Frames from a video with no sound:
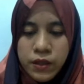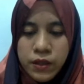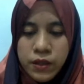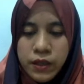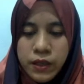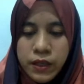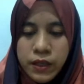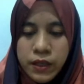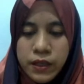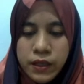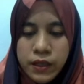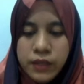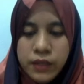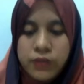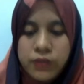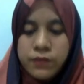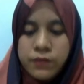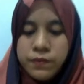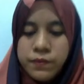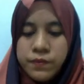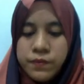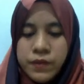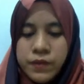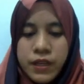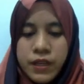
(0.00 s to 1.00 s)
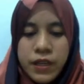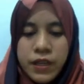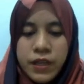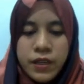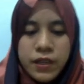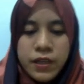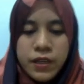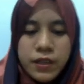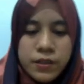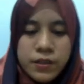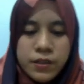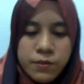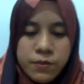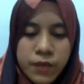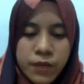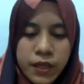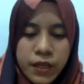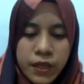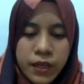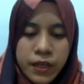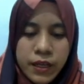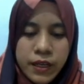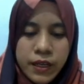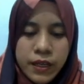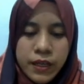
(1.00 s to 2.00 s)
and here is my
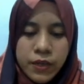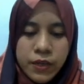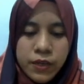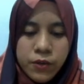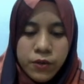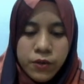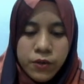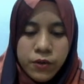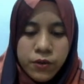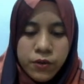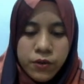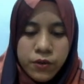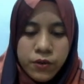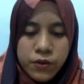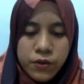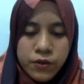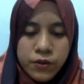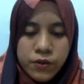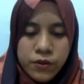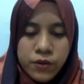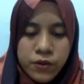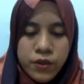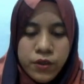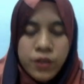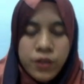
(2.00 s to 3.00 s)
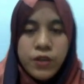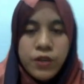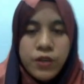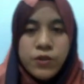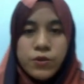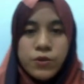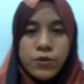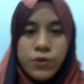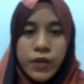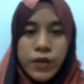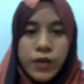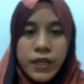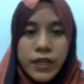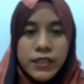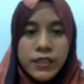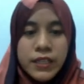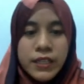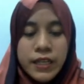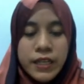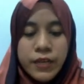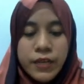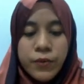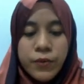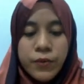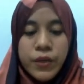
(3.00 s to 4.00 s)
anode. So
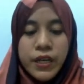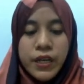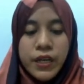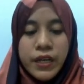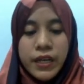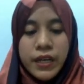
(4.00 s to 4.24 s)
actually we can